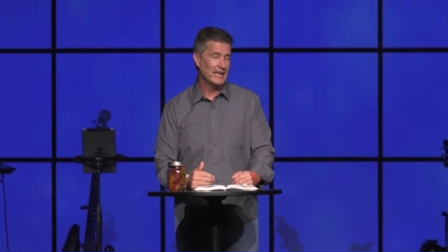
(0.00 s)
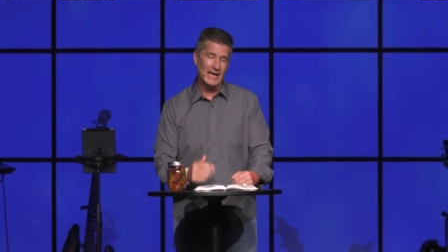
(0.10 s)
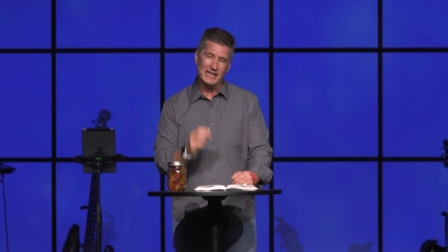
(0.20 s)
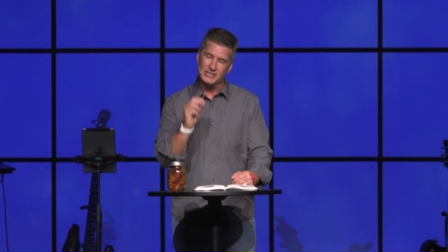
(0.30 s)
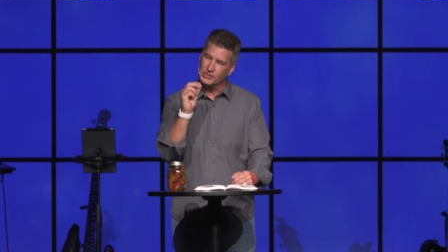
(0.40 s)

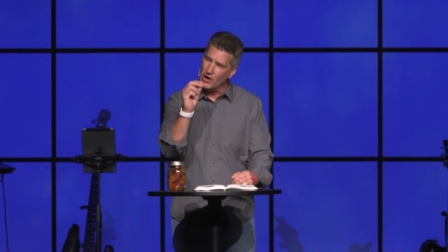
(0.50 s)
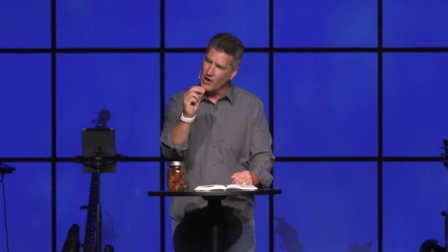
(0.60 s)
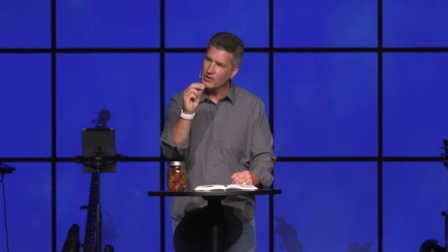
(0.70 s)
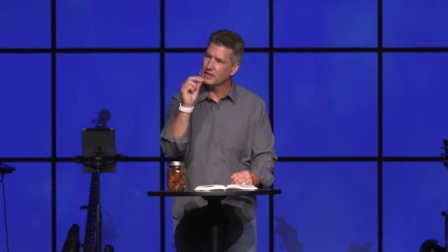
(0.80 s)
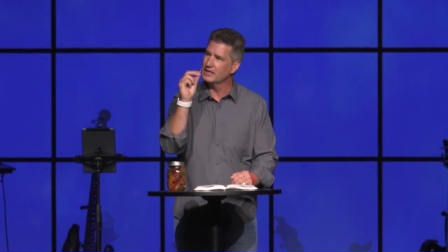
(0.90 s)
And He's
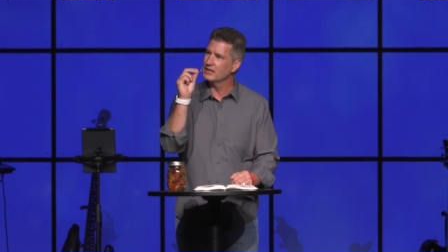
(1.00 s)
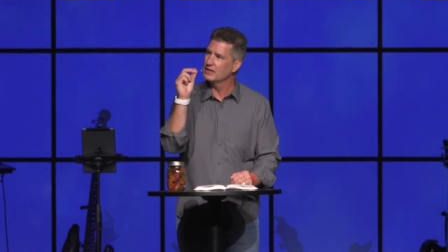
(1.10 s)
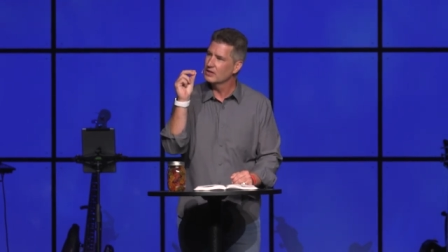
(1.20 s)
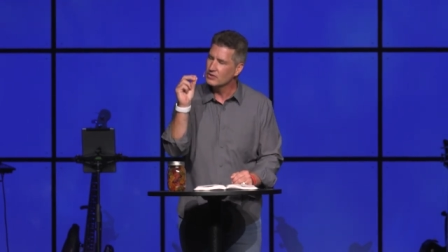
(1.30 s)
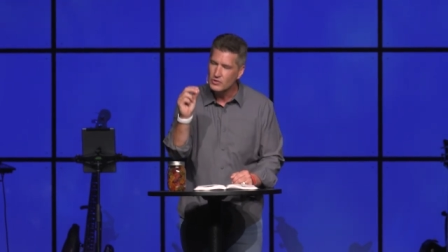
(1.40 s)
calling
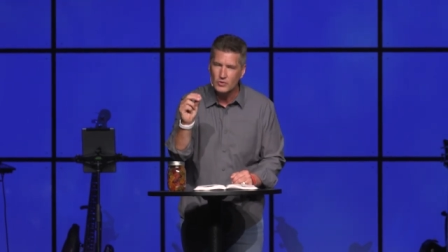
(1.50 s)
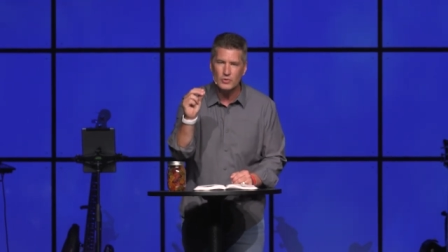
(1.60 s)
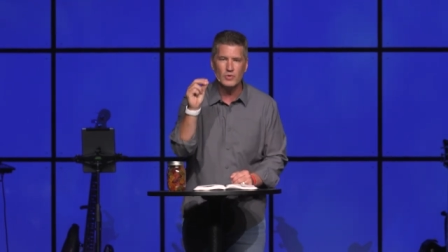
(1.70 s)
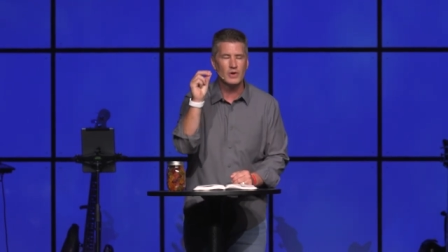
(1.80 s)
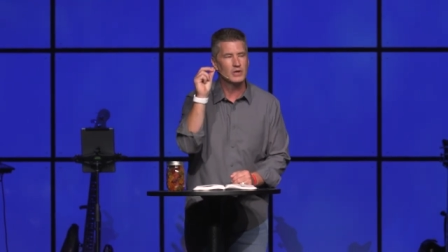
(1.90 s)

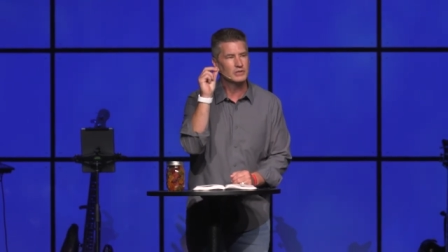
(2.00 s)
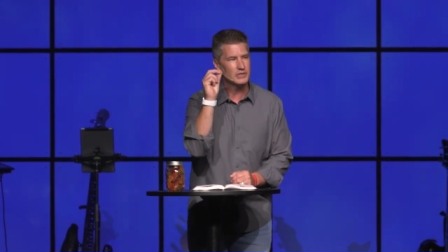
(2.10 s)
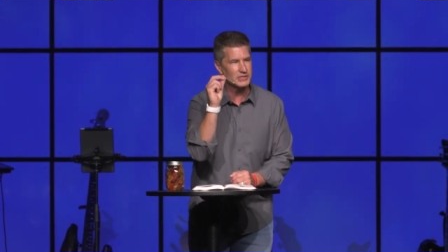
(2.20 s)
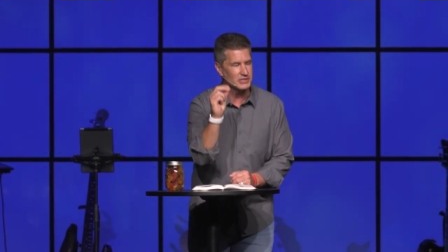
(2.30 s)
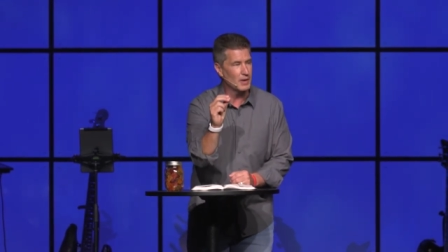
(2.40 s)
you to
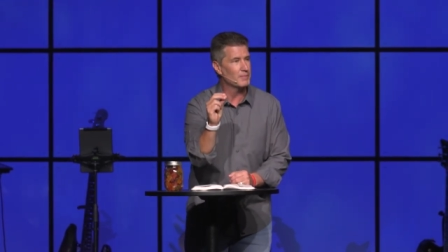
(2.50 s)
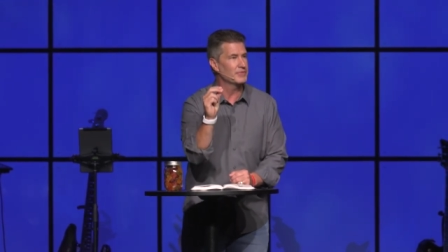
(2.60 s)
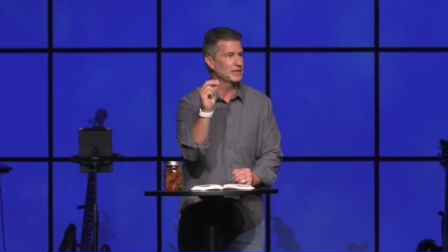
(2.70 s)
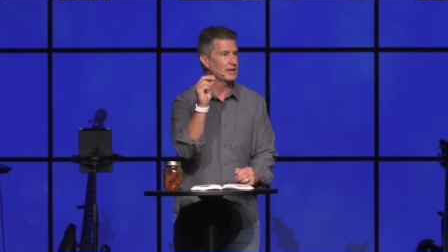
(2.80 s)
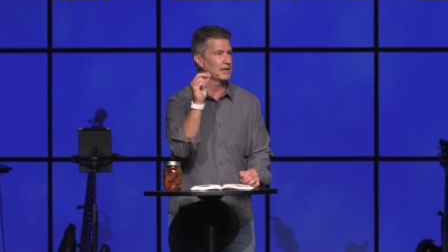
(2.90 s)

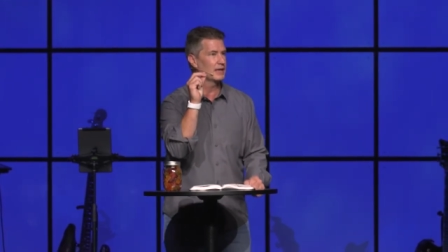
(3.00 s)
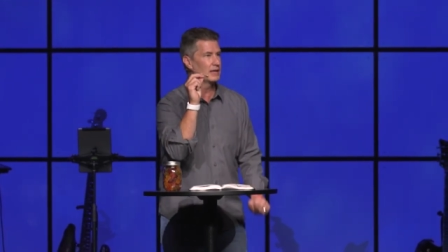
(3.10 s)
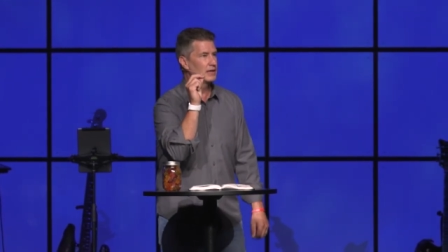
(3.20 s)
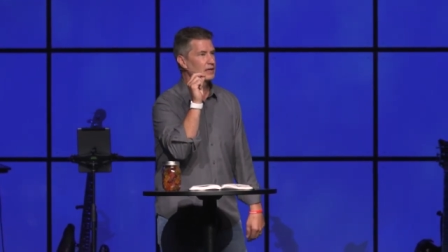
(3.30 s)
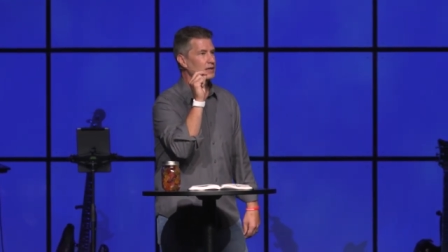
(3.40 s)
something
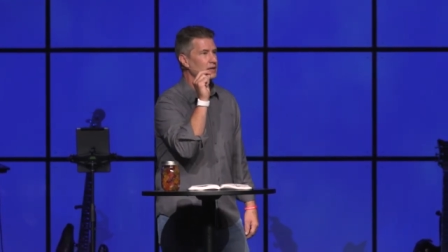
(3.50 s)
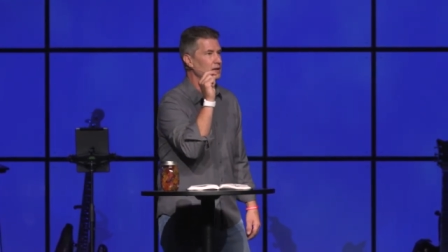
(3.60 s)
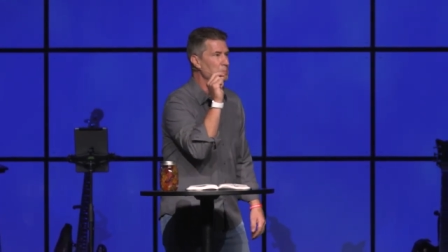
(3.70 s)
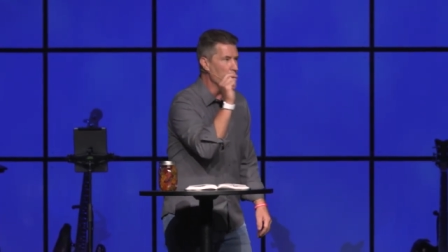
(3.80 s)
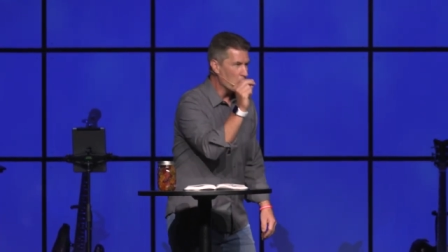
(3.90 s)

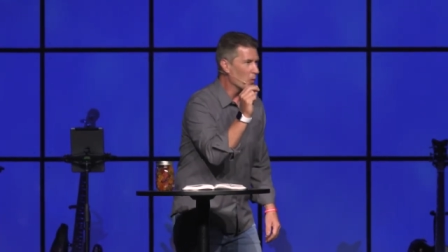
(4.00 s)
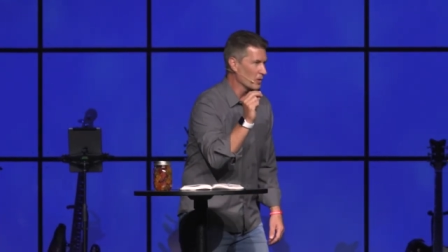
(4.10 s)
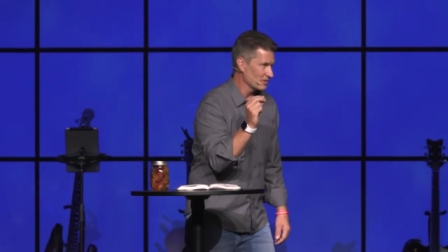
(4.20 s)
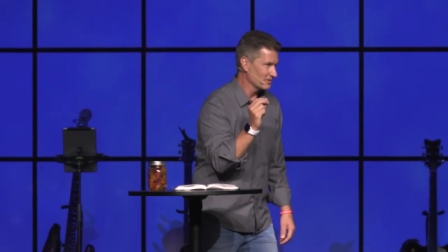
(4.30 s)
more.